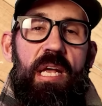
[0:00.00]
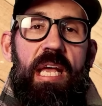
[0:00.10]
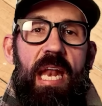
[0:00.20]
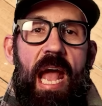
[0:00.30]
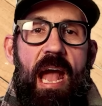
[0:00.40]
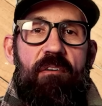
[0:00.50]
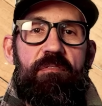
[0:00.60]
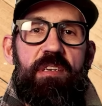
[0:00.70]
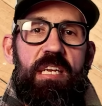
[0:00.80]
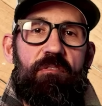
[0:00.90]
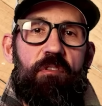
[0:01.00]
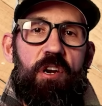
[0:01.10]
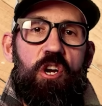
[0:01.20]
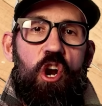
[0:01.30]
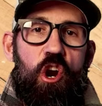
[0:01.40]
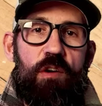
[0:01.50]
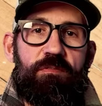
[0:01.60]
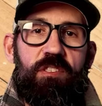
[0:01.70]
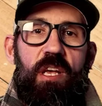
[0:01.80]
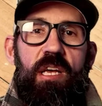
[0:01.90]
can have different
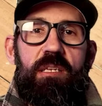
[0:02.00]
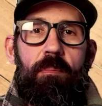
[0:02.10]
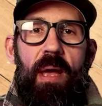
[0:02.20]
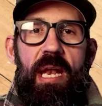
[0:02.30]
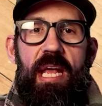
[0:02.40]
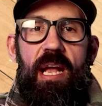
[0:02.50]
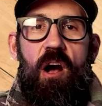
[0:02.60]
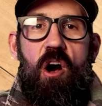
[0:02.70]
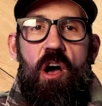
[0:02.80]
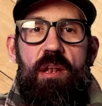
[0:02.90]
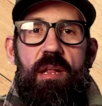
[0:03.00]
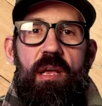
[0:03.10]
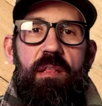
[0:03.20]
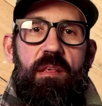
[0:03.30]
kerfs depending on